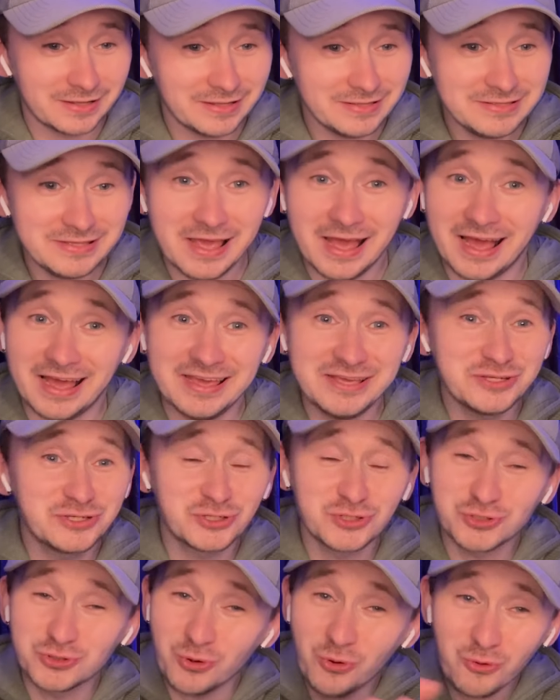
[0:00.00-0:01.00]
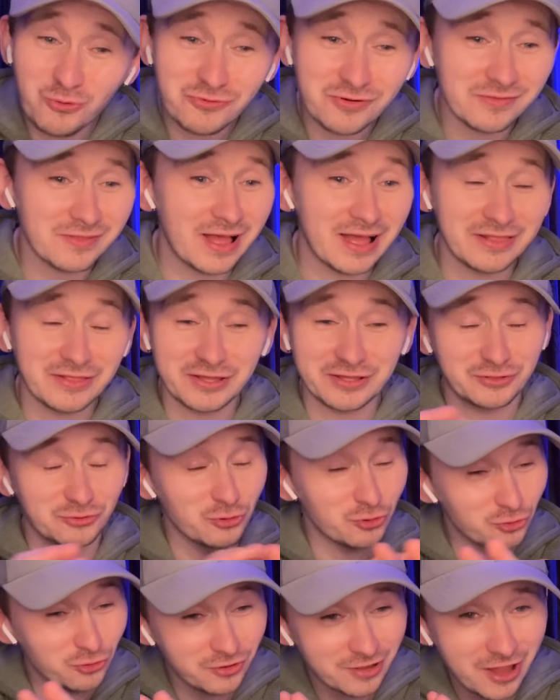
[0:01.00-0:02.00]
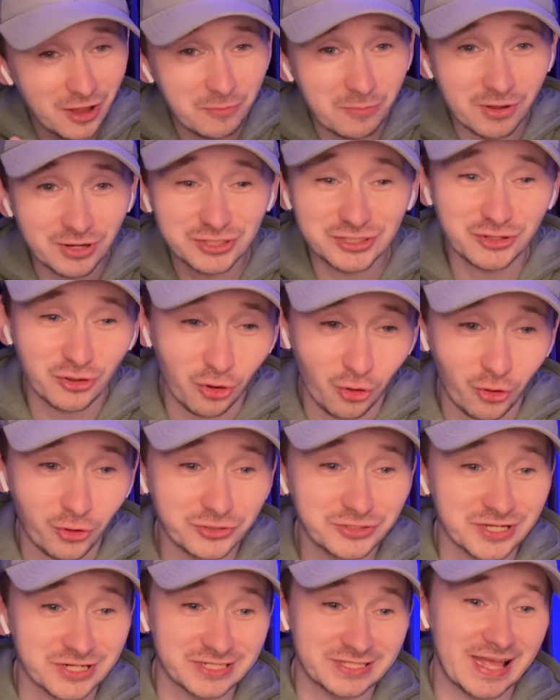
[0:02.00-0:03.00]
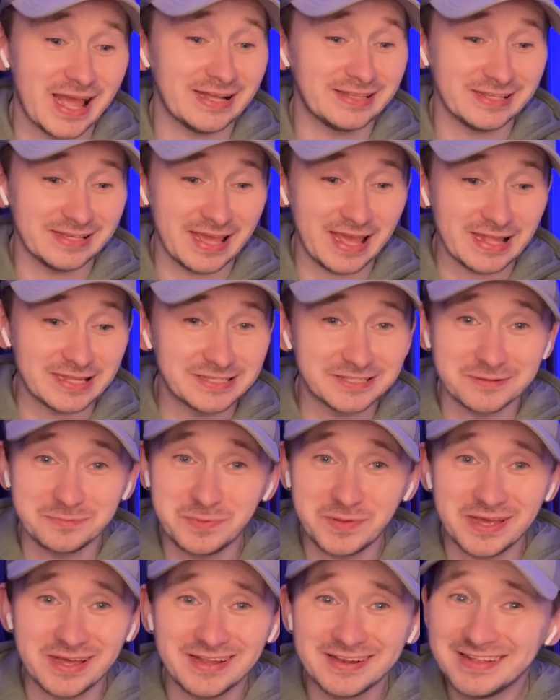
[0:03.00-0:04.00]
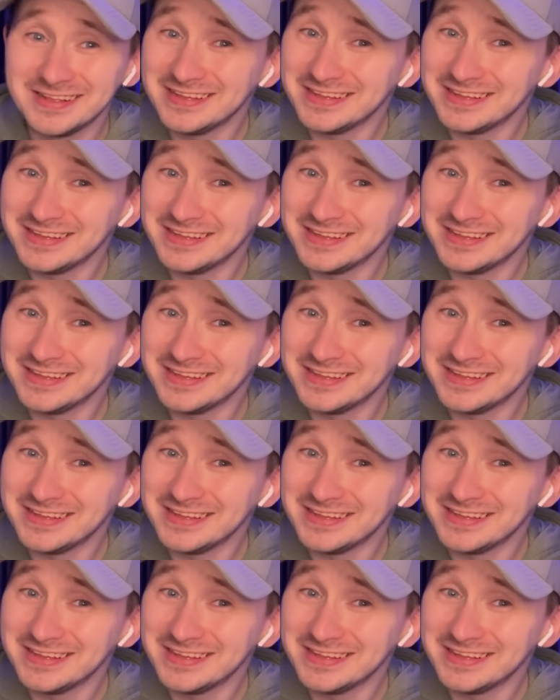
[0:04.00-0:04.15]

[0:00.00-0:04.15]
Yeah, he's so relaxed. Like, look how much the odds are stacked against him here.